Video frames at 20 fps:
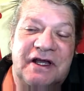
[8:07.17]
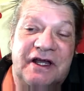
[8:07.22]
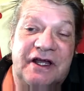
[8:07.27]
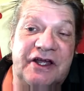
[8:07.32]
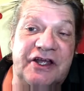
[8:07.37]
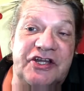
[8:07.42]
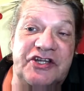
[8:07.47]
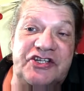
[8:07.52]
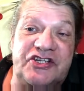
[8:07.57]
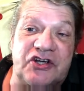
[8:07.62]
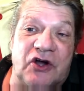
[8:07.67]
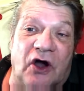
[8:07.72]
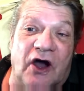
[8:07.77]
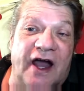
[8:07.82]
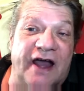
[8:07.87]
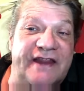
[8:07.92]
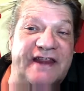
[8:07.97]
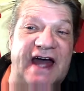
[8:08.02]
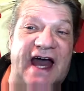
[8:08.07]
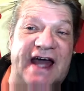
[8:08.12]

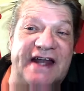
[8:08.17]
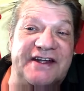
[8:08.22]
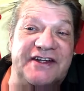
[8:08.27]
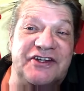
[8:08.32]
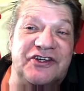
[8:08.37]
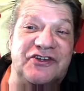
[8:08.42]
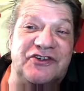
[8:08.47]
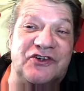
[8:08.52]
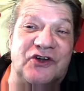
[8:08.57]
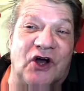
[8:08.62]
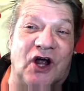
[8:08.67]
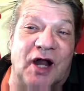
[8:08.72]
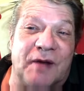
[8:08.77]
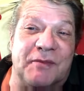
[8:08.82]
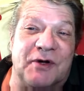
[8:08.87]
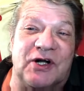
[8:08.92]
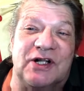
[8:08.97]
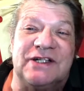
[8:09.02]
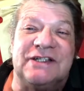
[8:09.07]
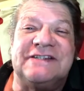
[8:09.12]
enjoy that new
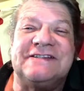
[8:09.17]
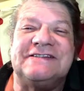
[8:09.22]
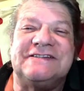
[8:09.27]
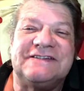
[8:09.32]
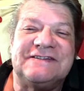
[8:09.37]
normal,